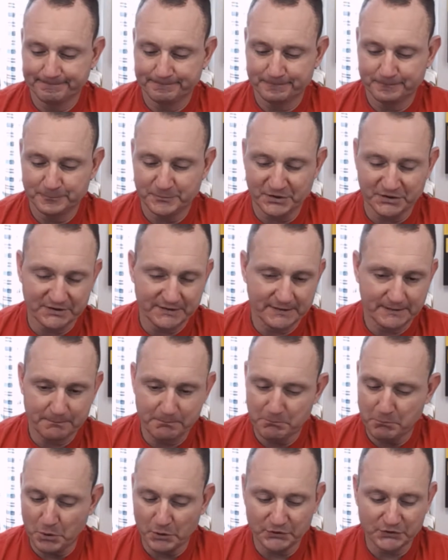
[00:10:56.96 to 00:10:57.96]
Just
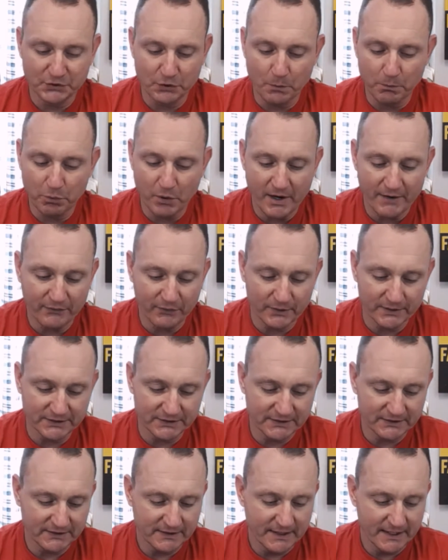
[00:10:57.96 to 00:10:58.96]
personal
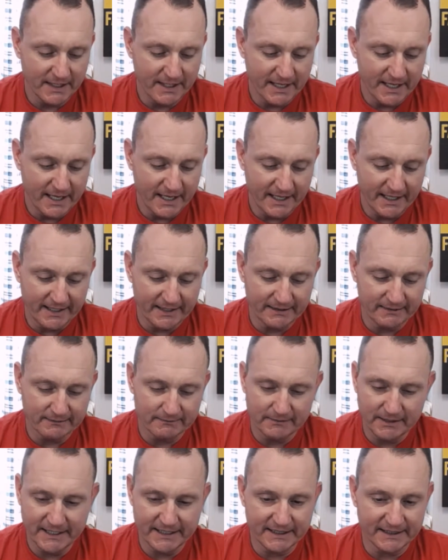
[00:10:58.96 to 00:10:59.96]
preference, and
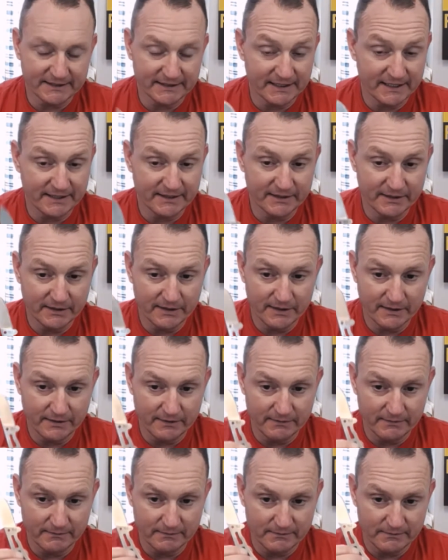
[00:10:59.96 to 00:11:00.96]
like I said,
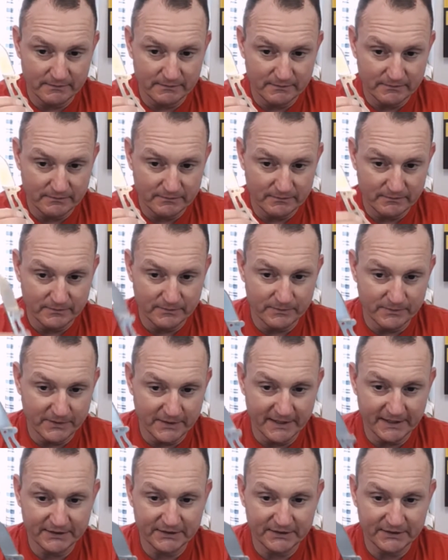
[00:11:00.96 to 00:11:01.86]
this